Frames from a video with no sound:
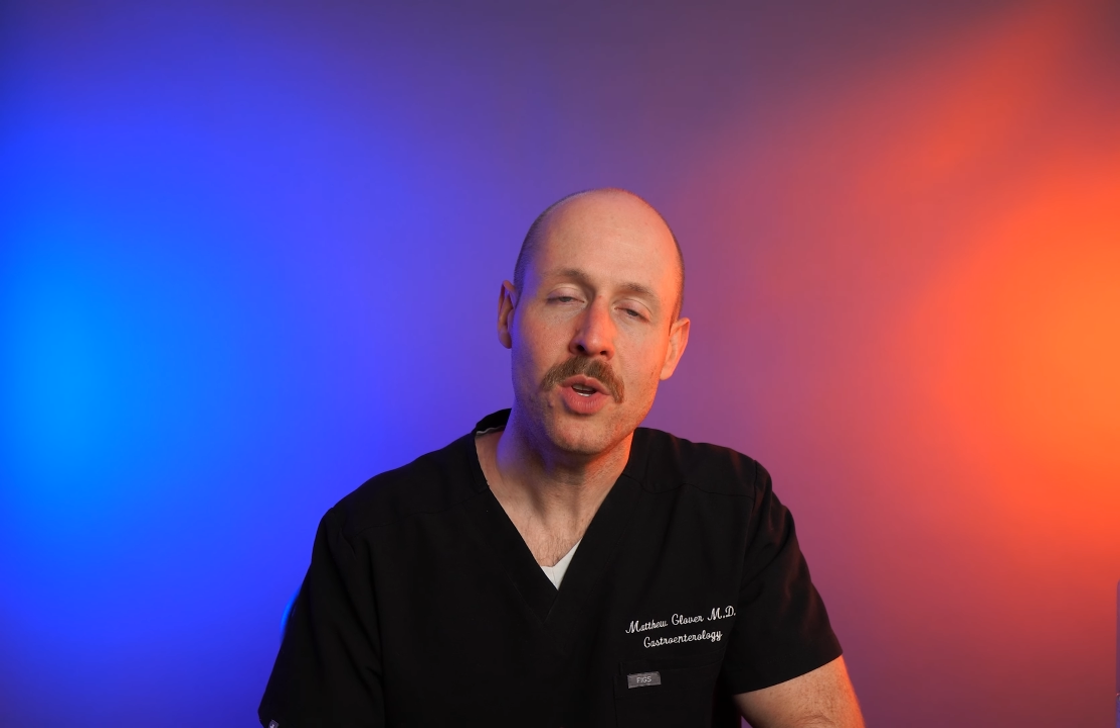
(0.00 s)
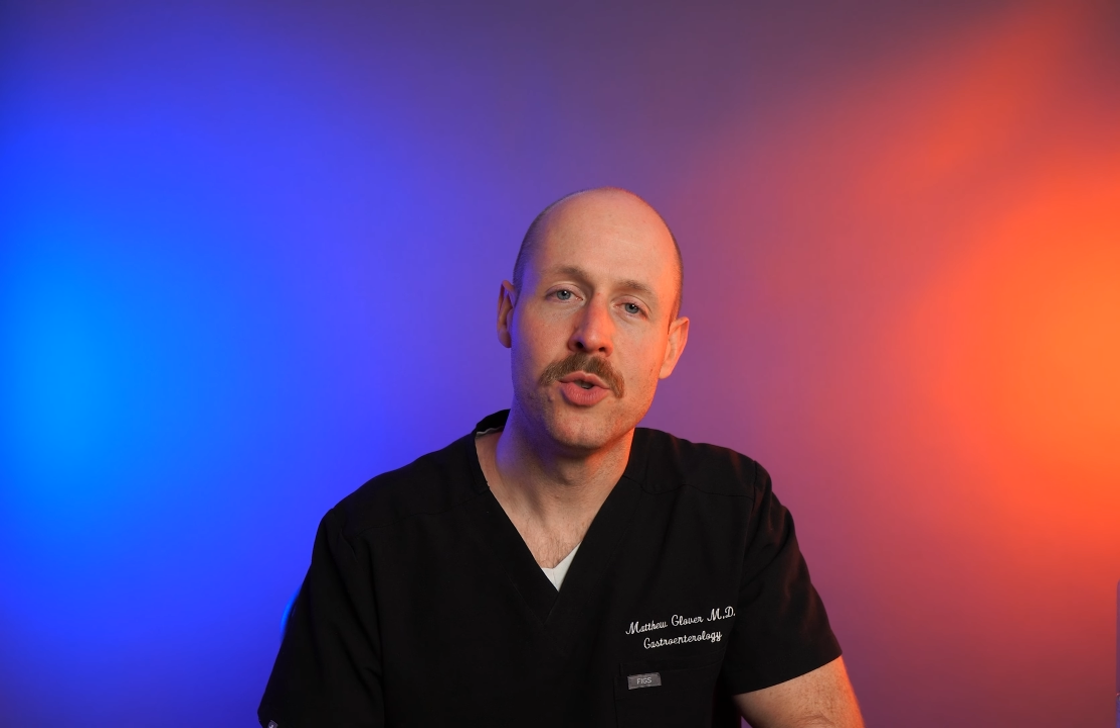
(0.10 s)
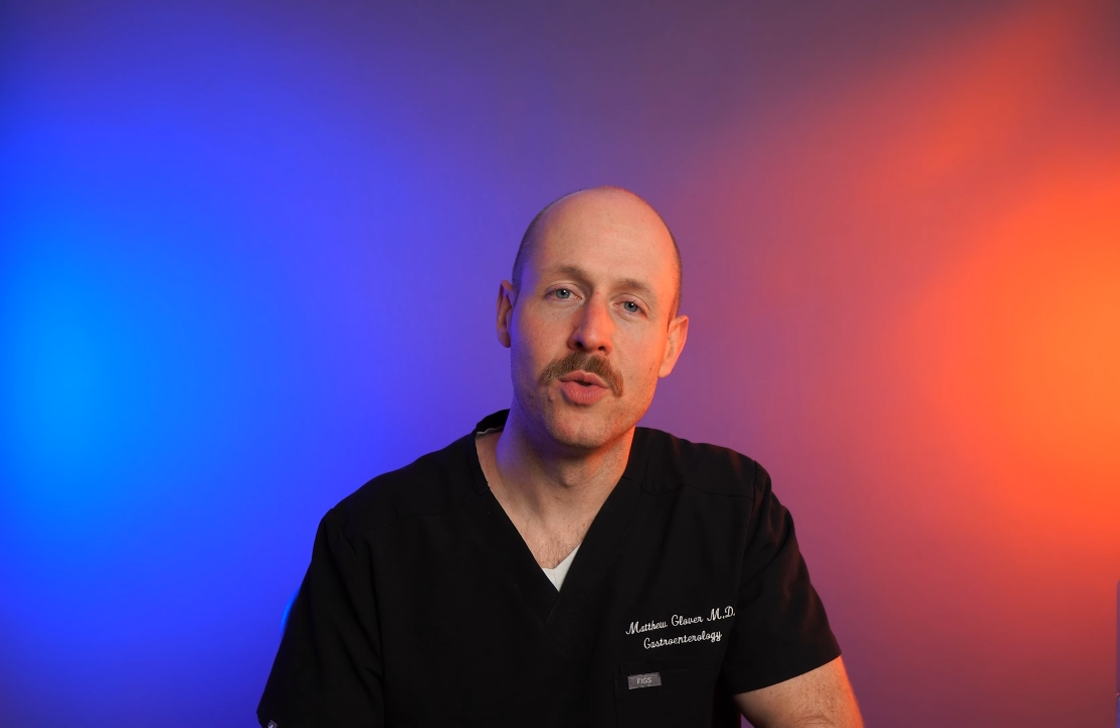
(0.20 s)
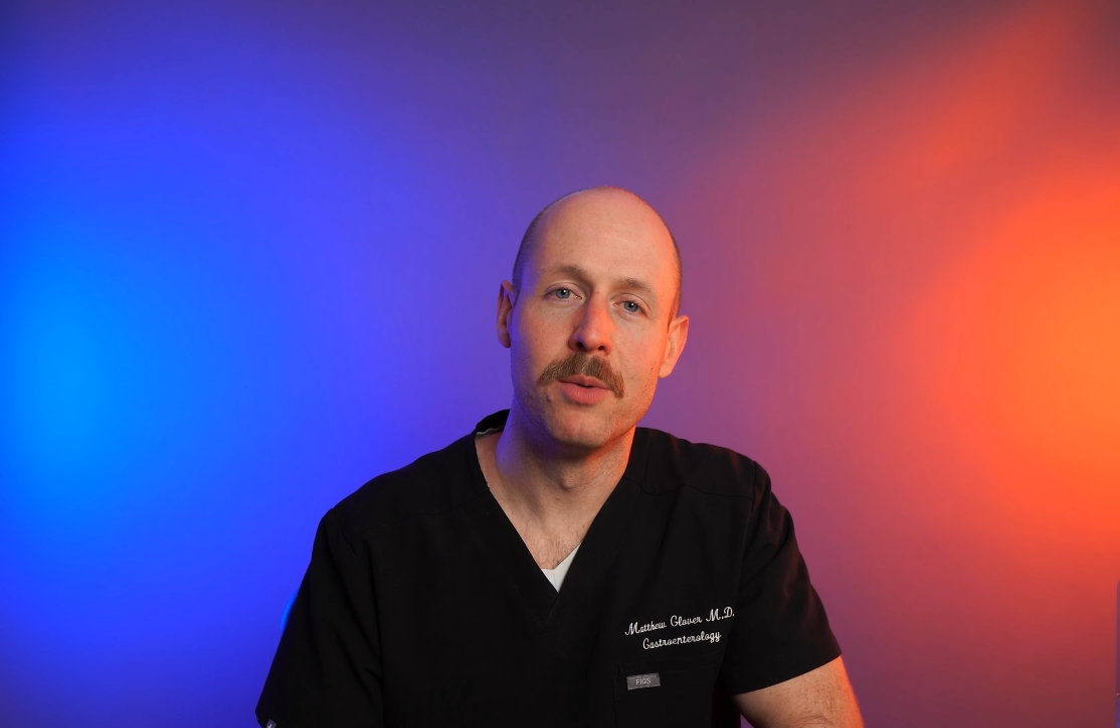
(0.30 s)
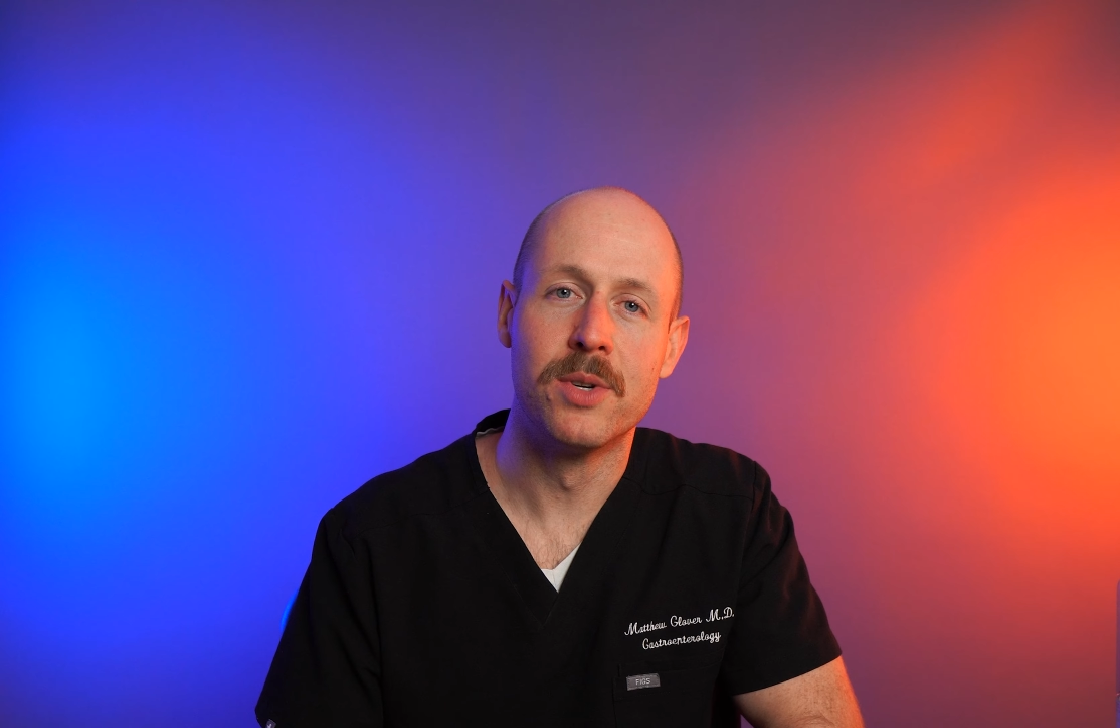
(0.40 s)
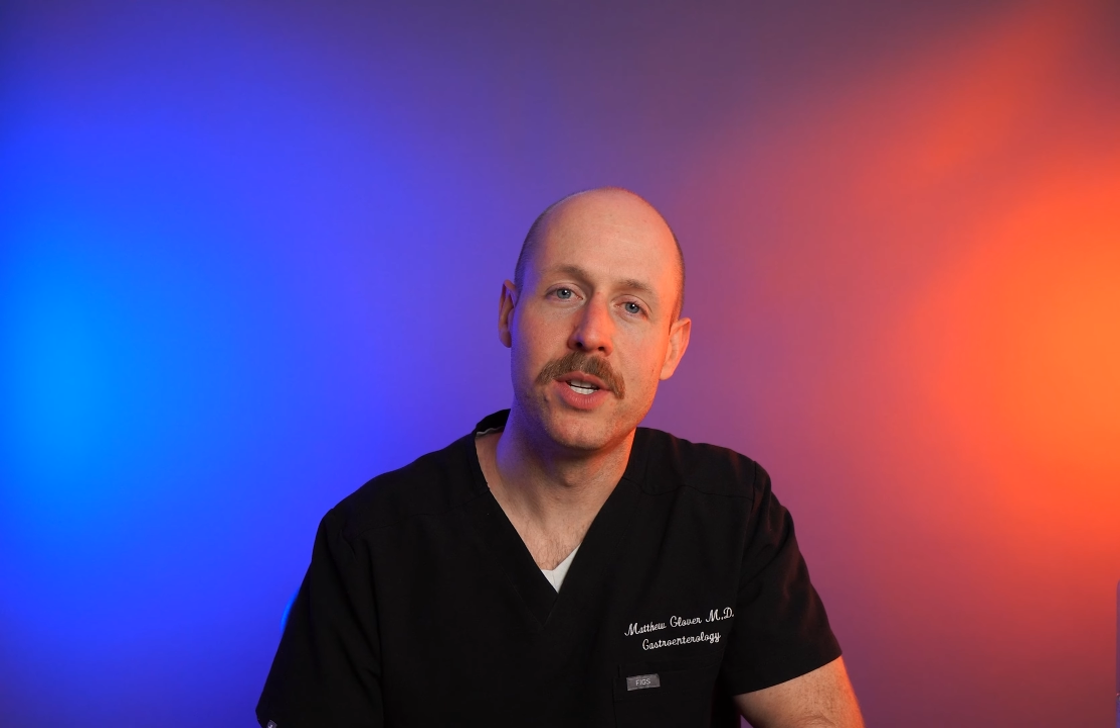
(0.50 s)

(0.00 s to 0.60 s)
So I was